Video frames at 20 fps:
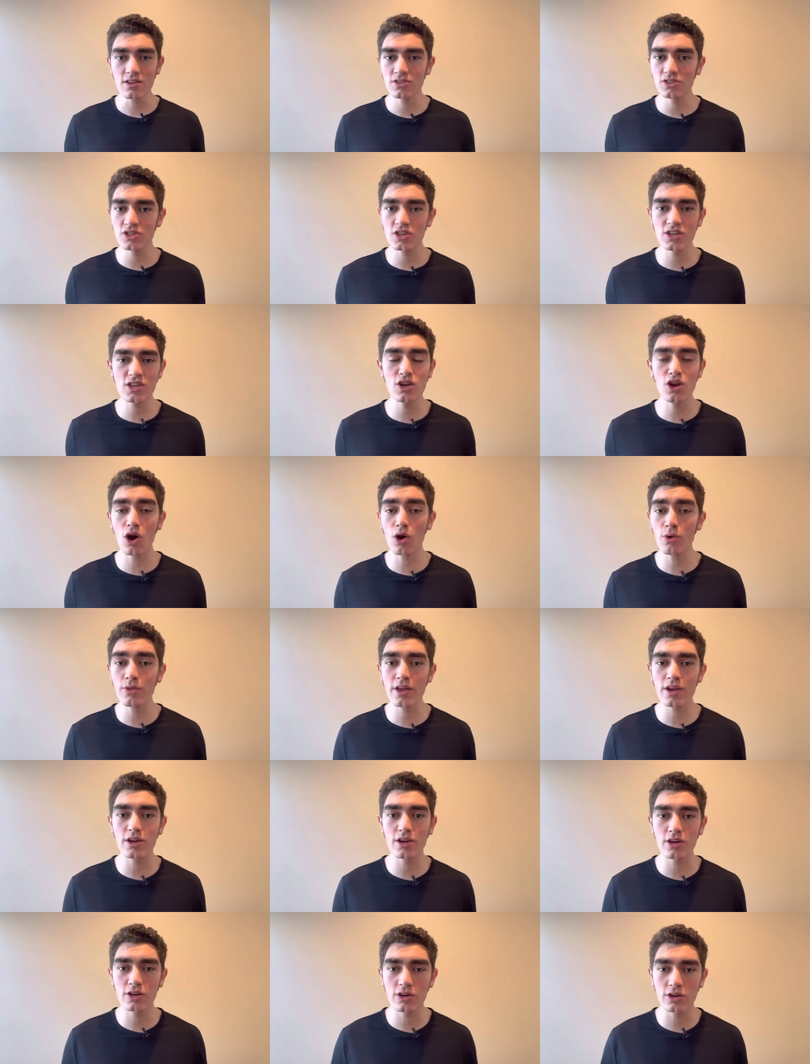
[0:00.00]
to know
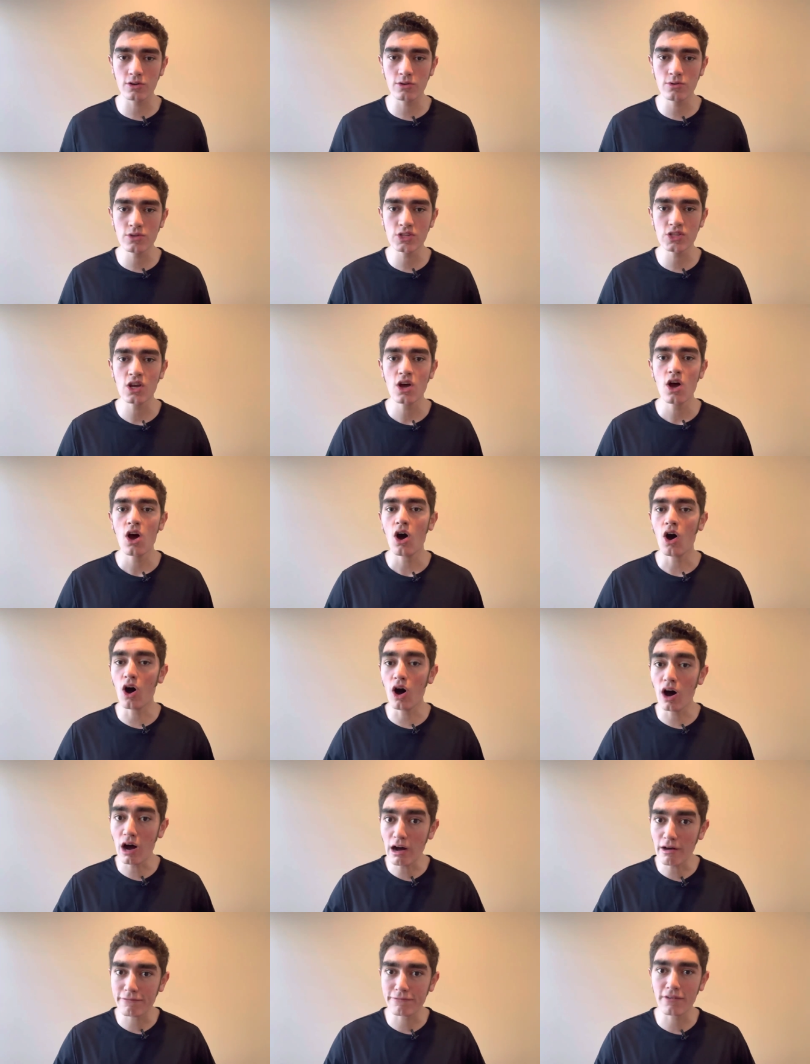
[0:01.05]
that Nuguse
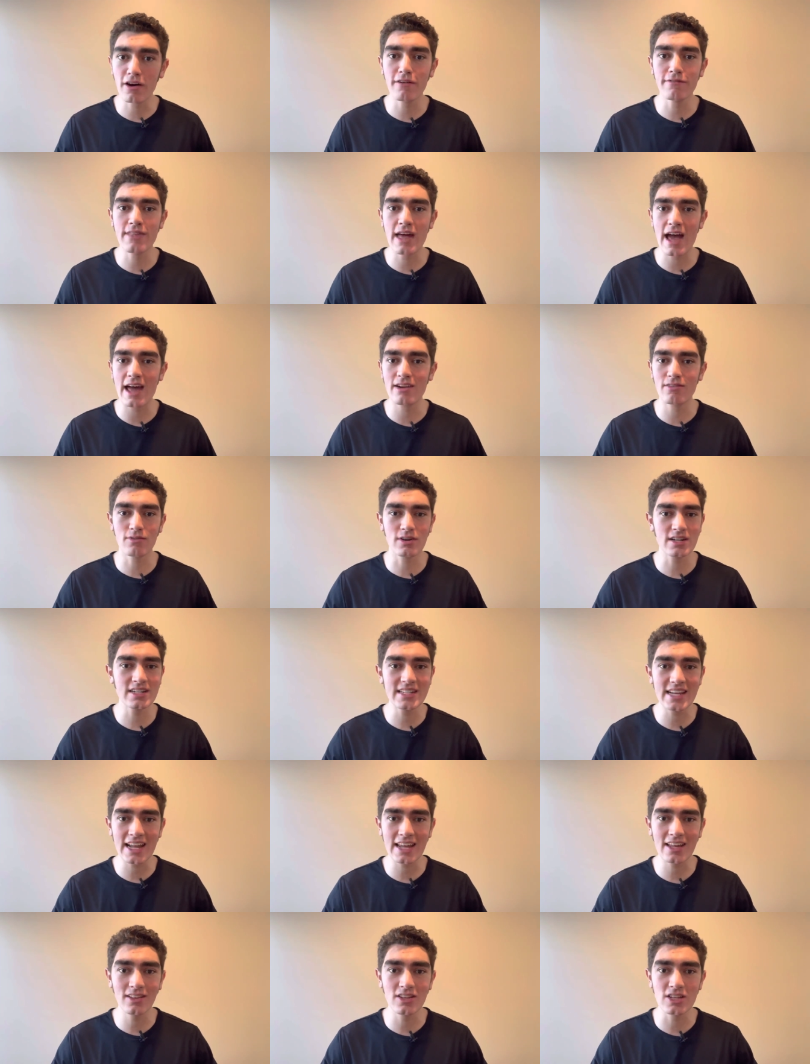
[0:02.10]
off of that
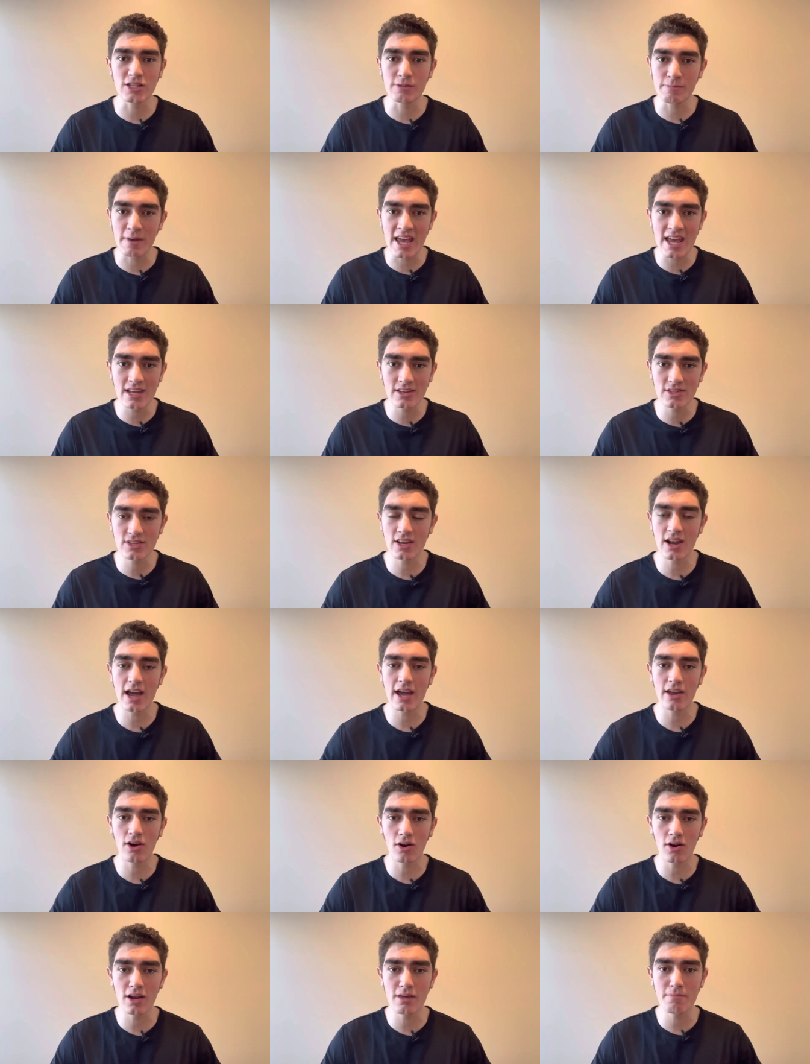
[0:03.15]
ridiculous pace that I
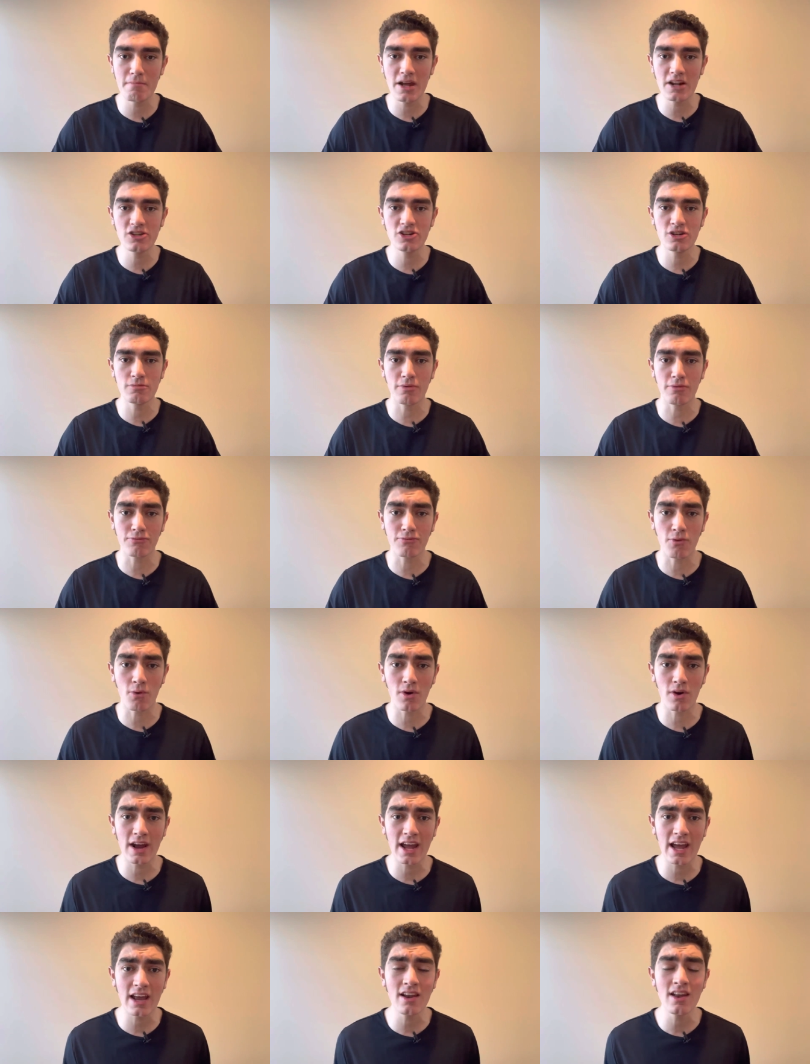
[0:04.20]
had already mentioned
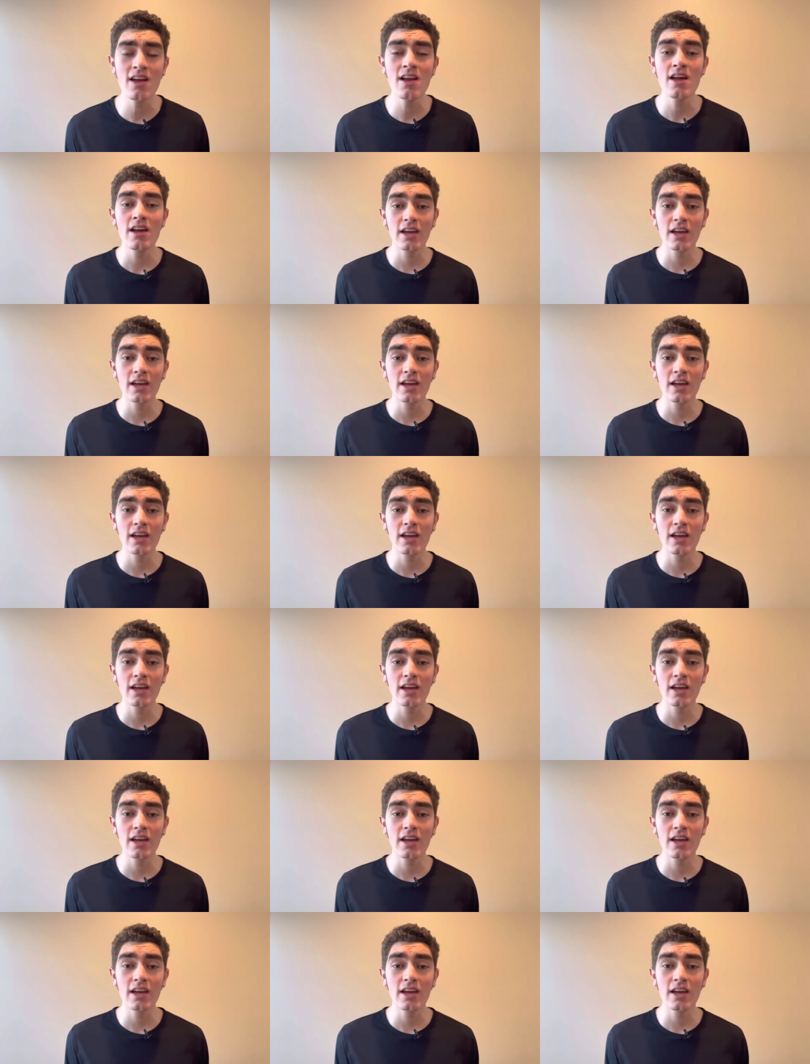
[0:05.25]
beforehand